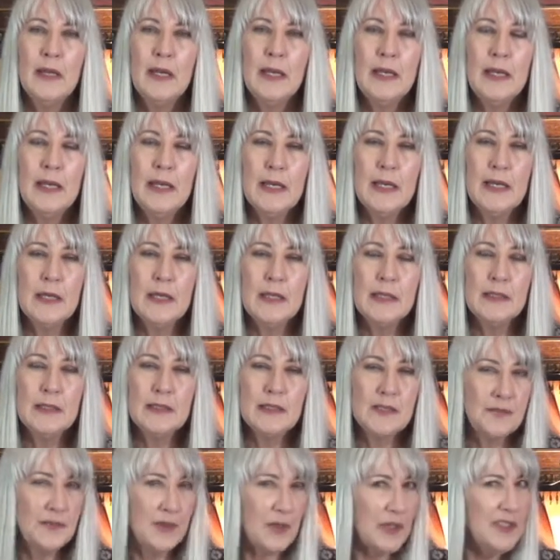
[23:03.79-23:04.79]
And
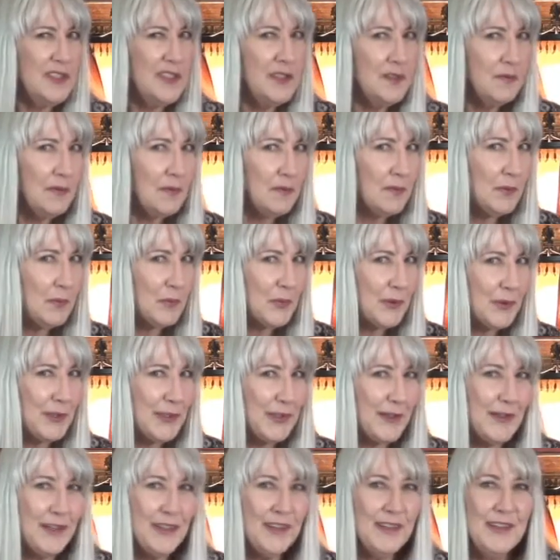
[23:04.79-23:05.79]
it's very different from
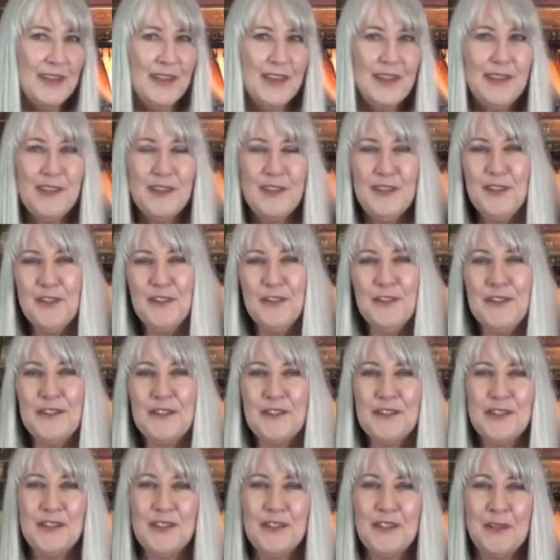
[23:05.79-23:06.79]
ordinary thinking that you're
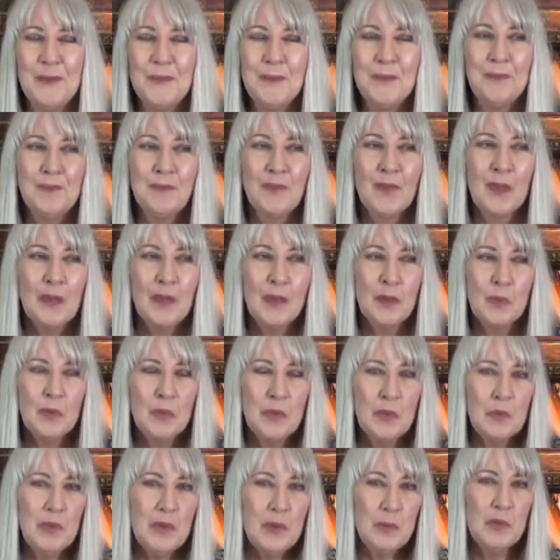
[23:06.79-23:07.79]
used to.
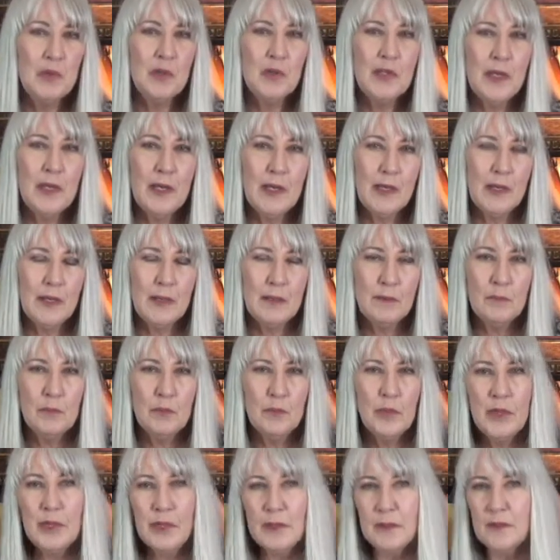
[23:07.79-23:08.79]
But people can
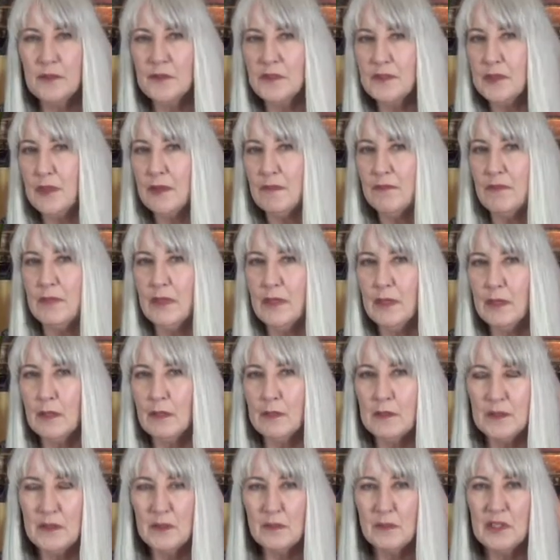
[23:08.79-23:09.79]
bring their stuff there,
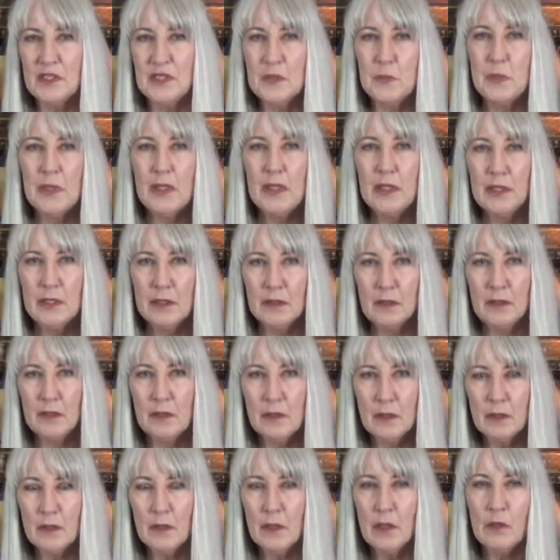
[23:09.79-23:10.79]
so to speak, and
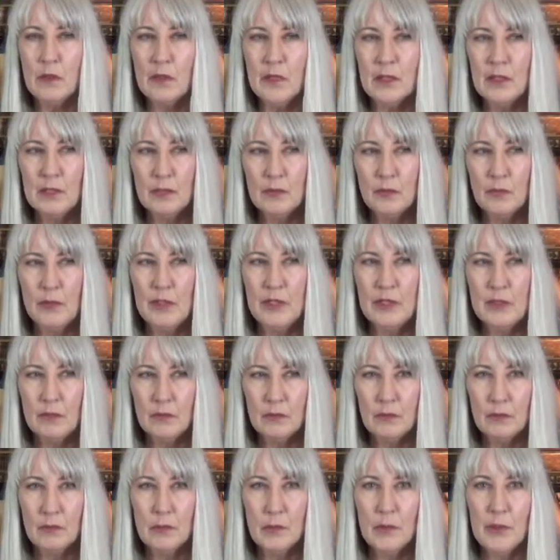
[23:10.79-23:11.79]
unload it, and we
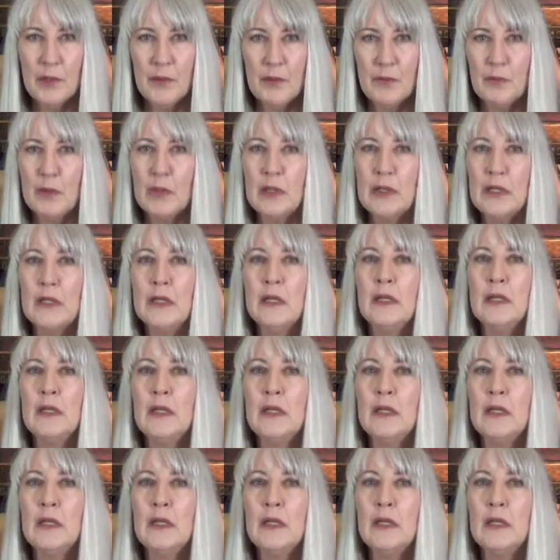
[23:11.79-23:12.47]
can work through it.